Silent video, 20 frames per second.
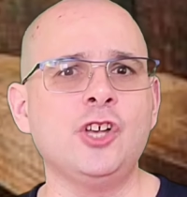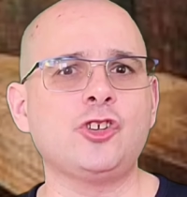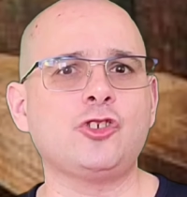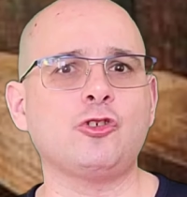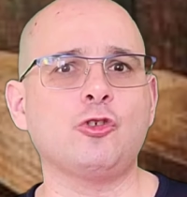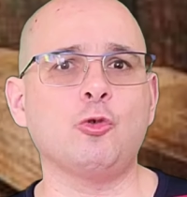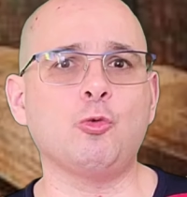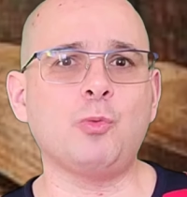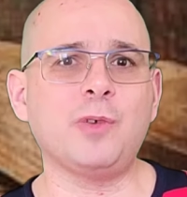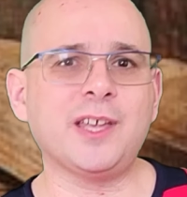
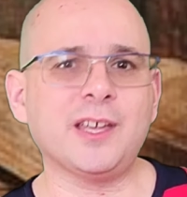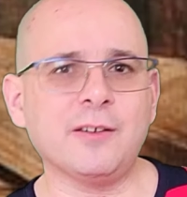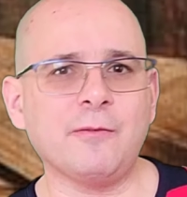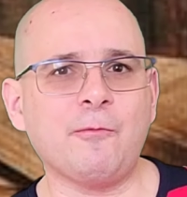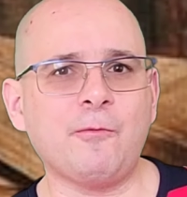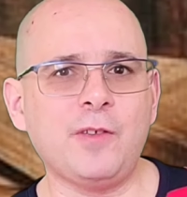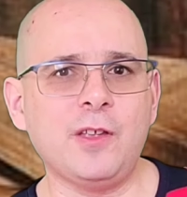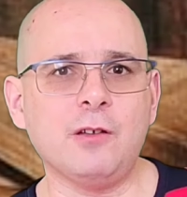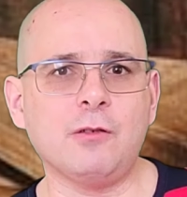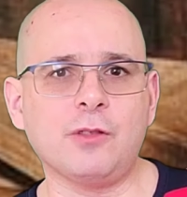so that we can
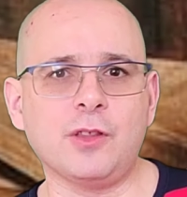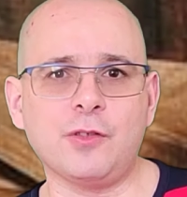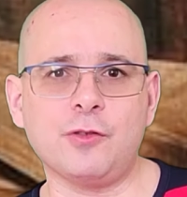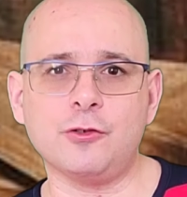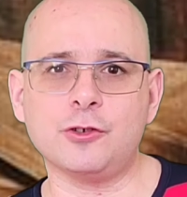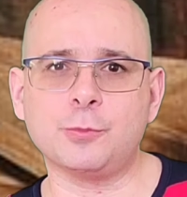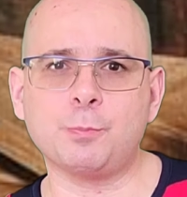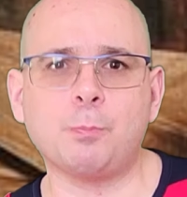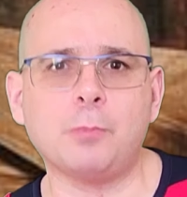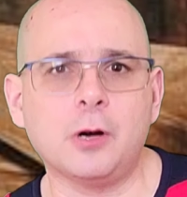feel that
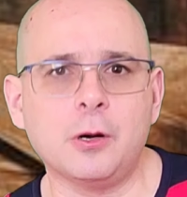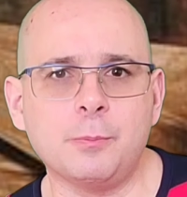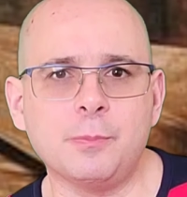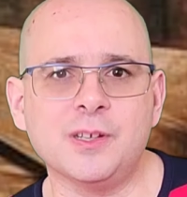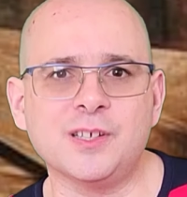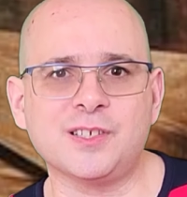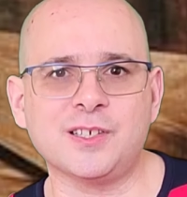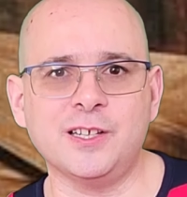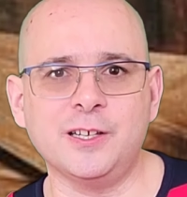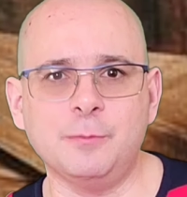there's
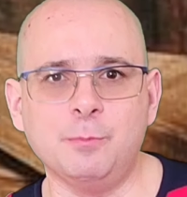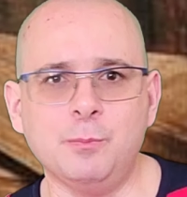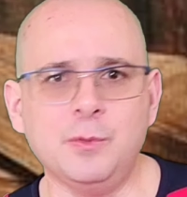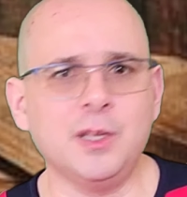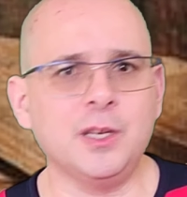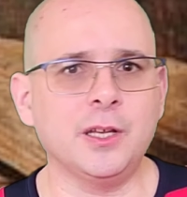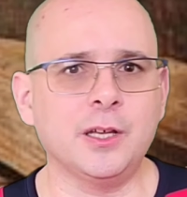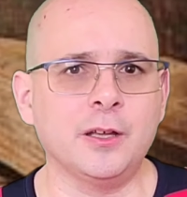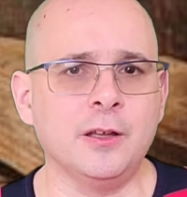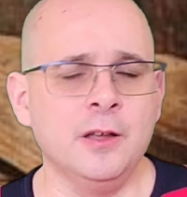purpose and
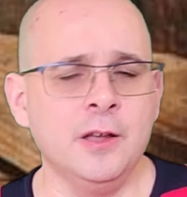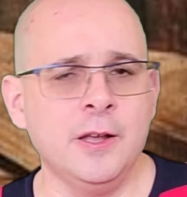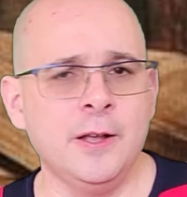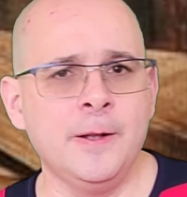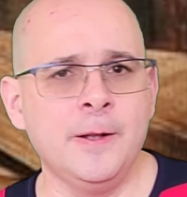meaning